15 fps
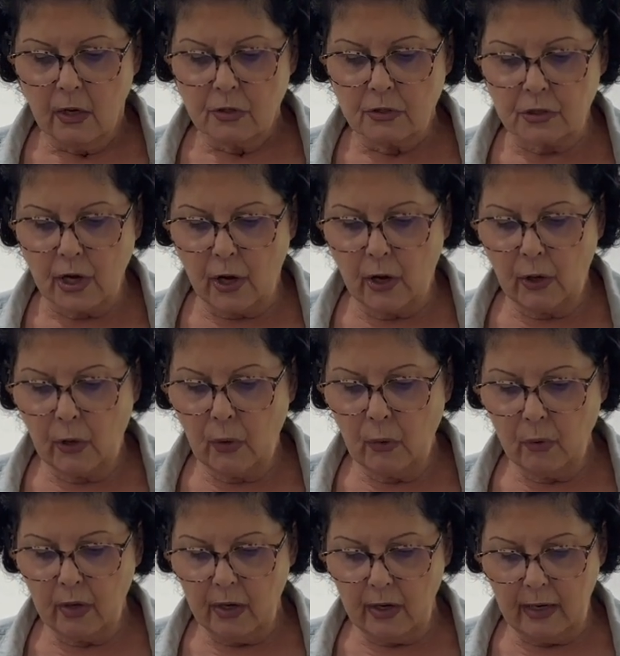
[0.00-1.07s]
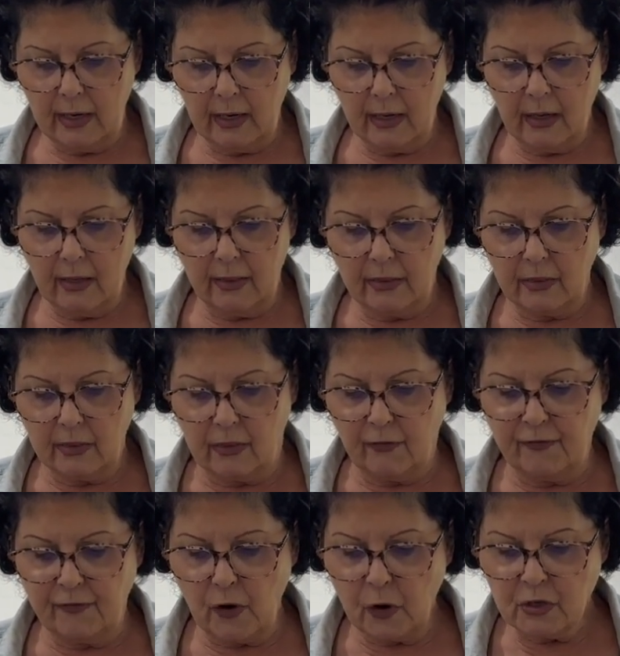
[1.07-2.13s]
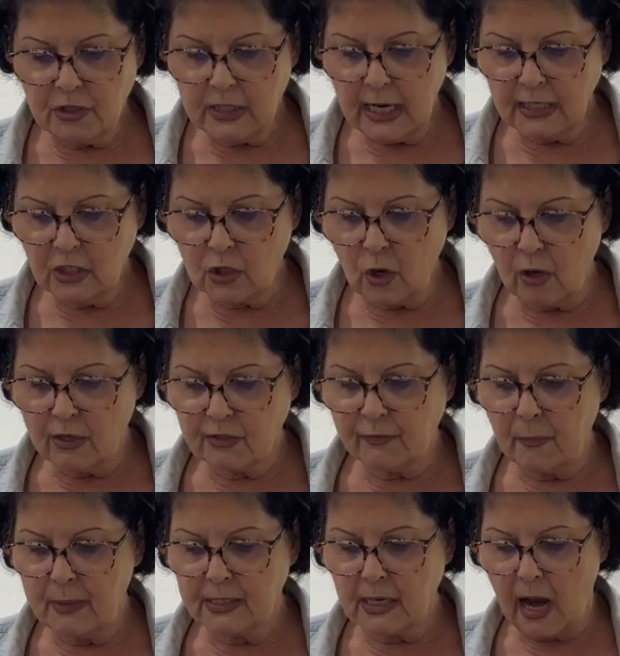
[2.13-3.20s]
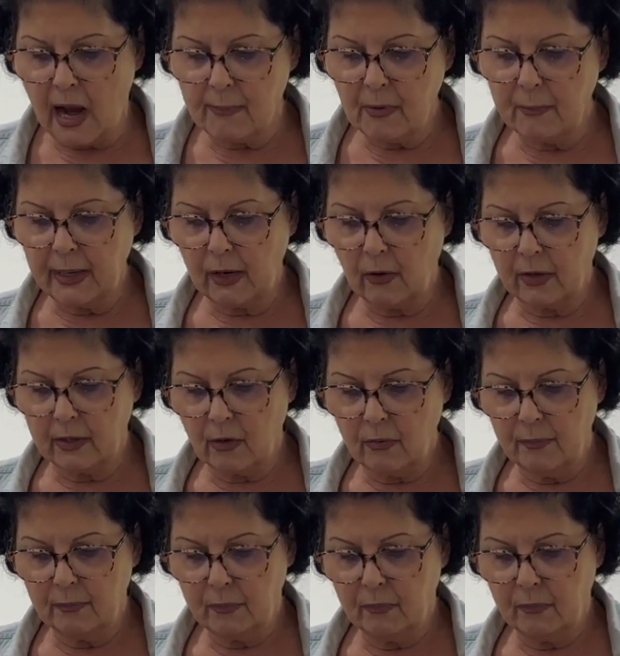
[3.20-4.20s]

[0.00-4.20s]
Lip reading: So the first day starts from the time of burial,